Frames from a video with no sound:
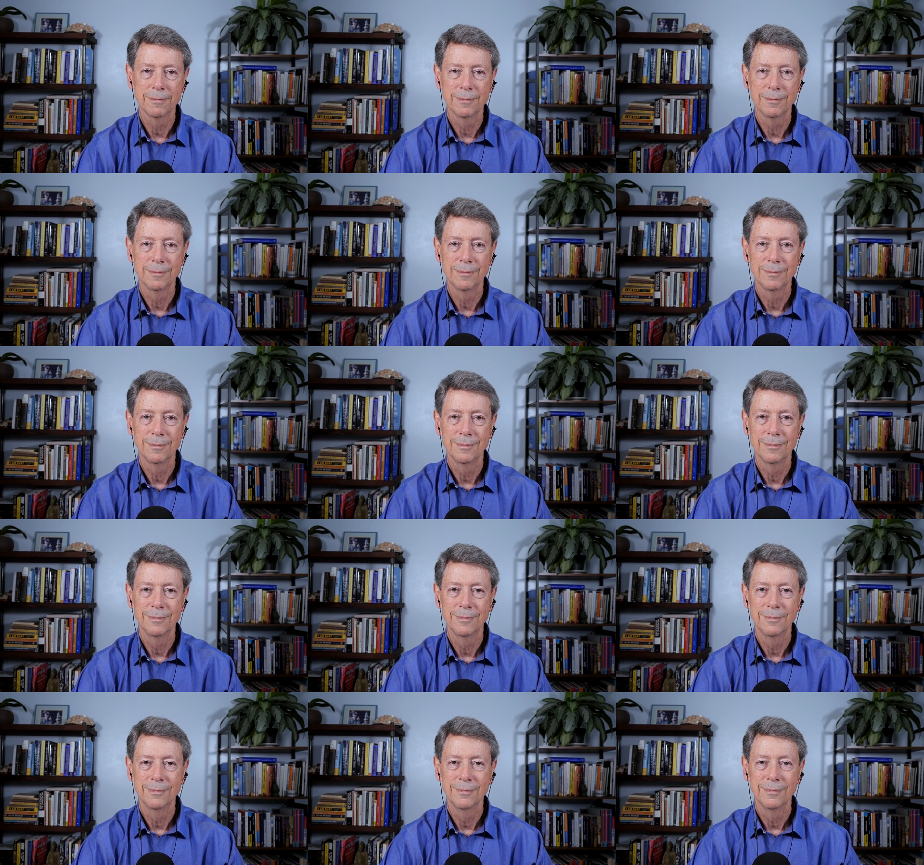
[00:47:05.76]

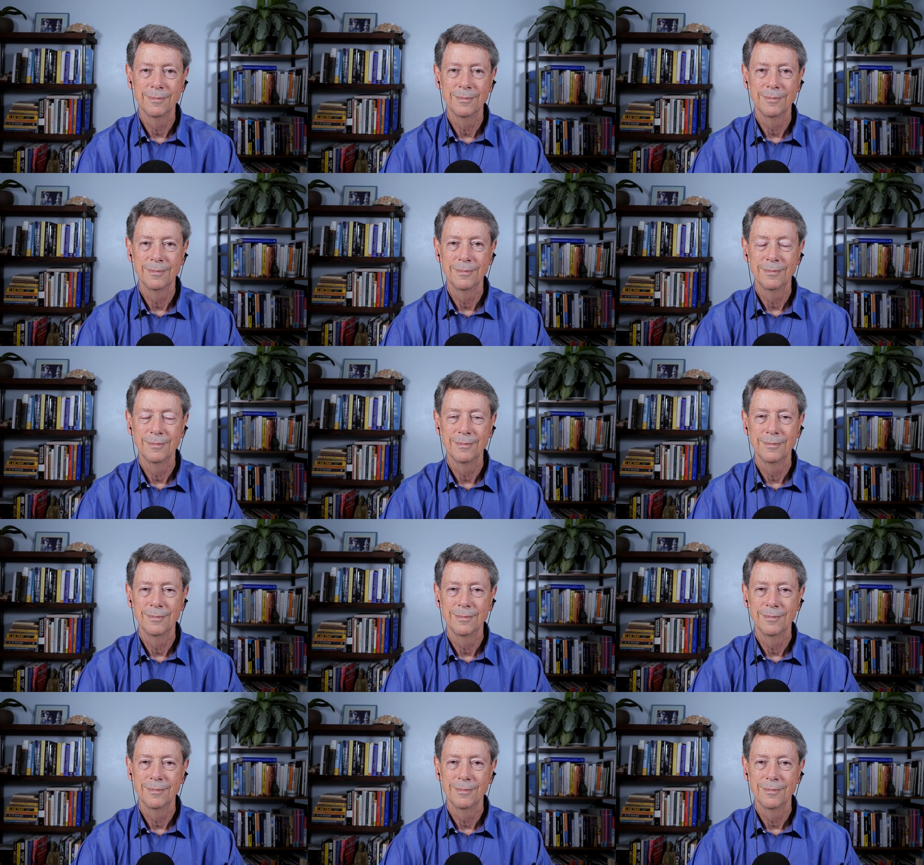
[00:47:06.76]

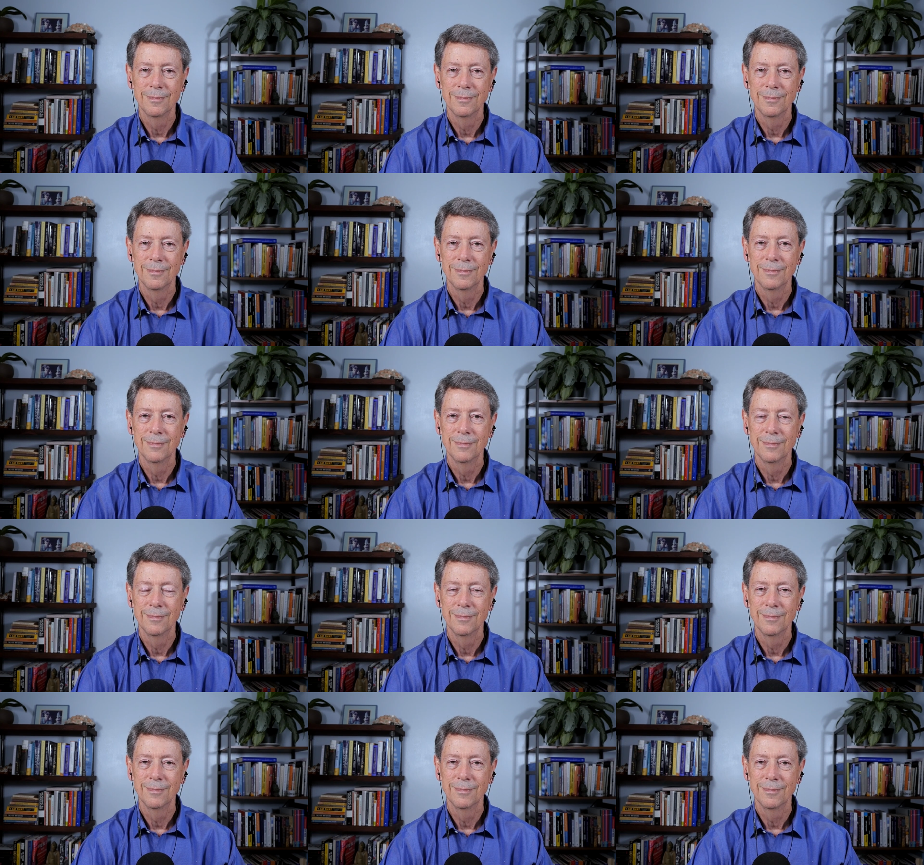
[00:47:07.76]

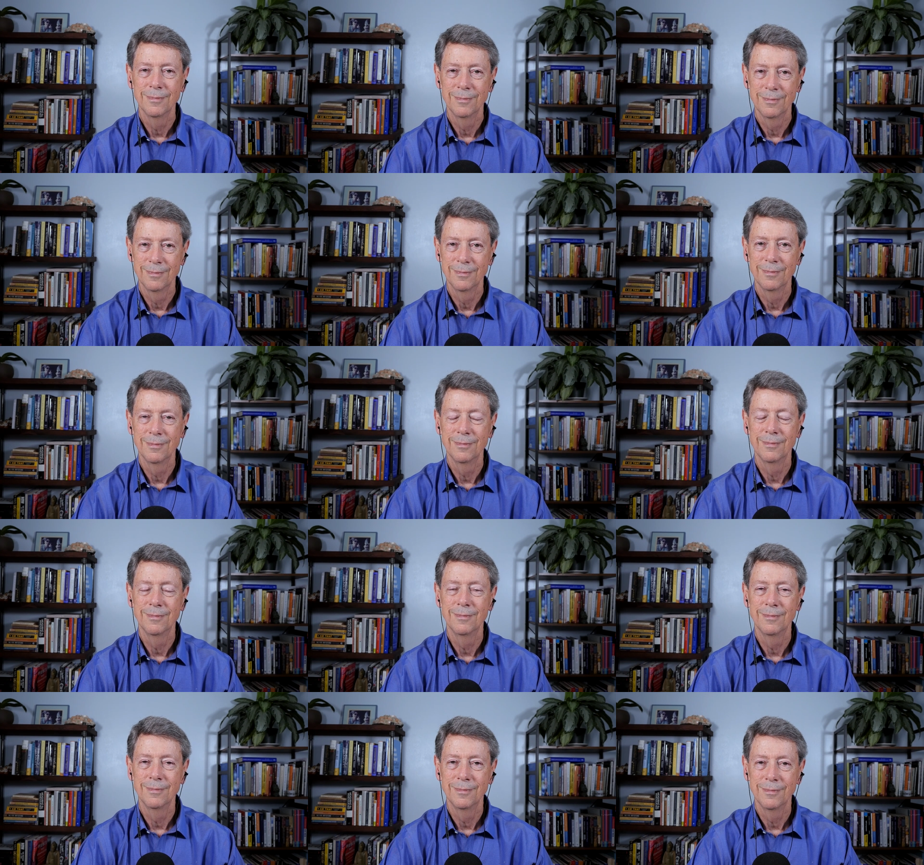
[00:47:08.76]

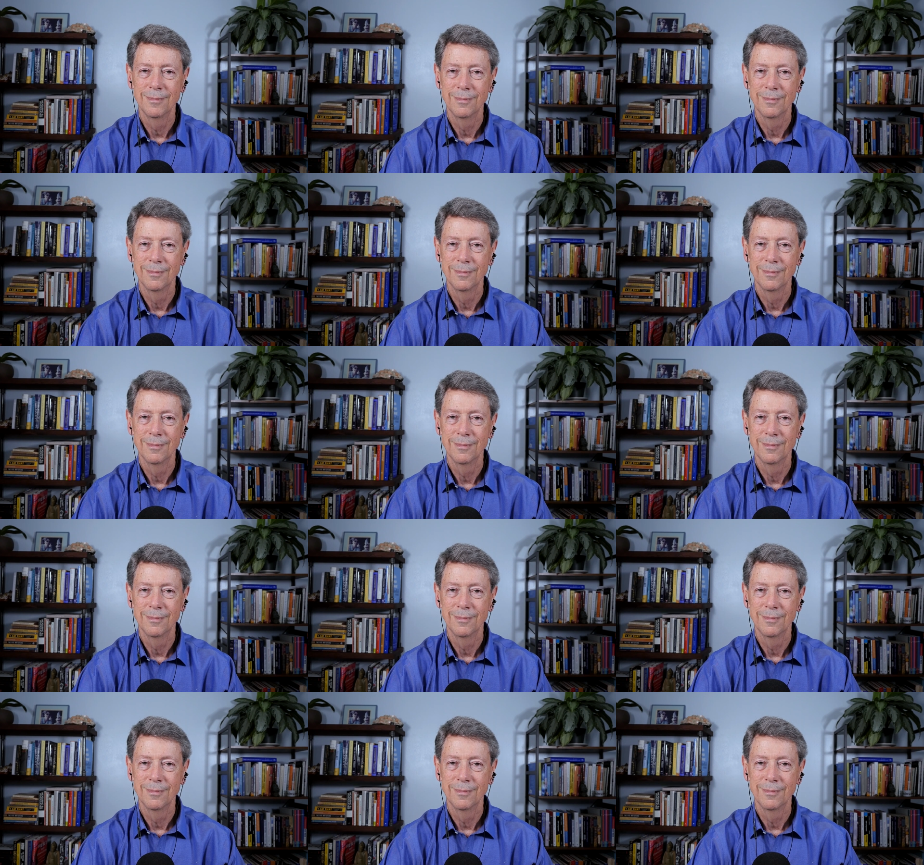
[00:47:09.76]
Nothing is said.